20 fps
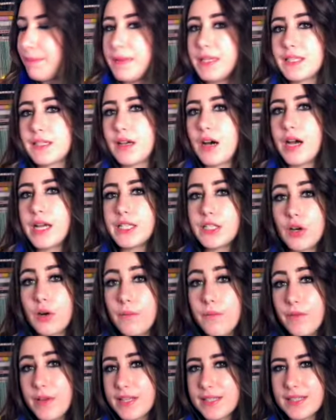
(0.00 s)
beside
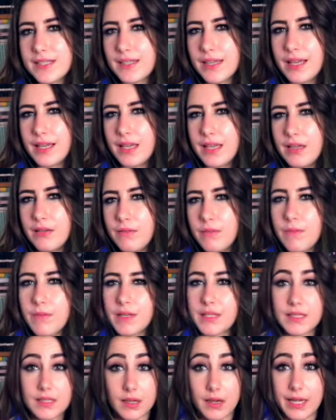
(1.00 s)
obviously
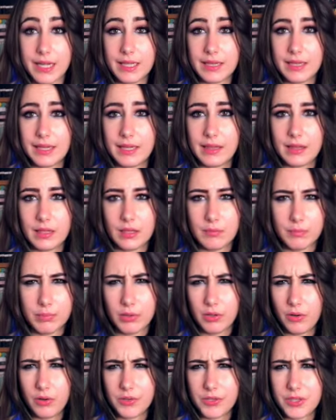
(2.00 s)
recycling the
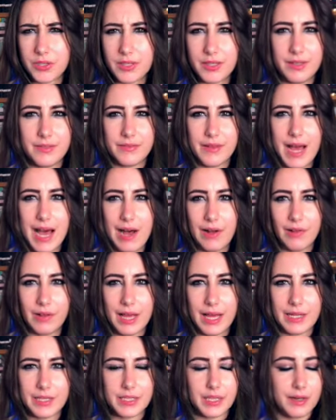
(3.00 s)
plot of
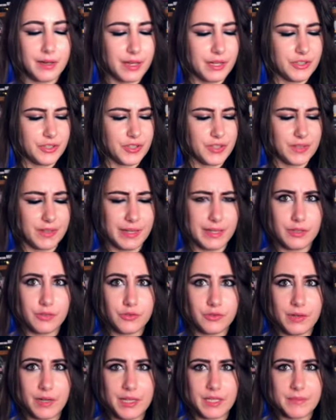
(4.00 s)
Outlander and just like
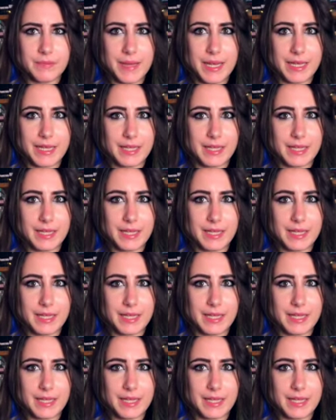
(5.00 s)
trying to make